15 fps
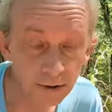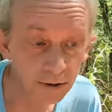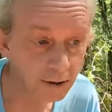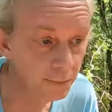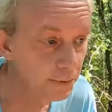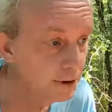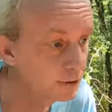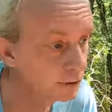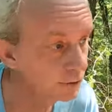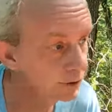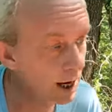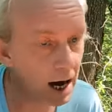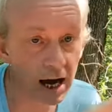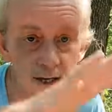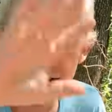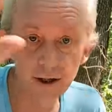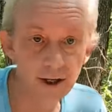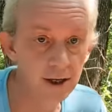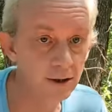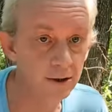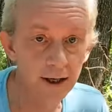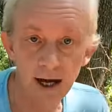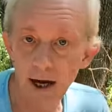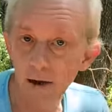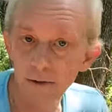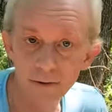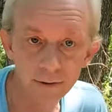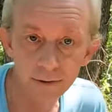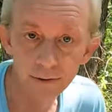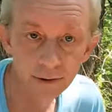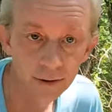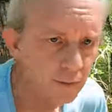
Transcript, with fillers: he took the pistols. I secured the house,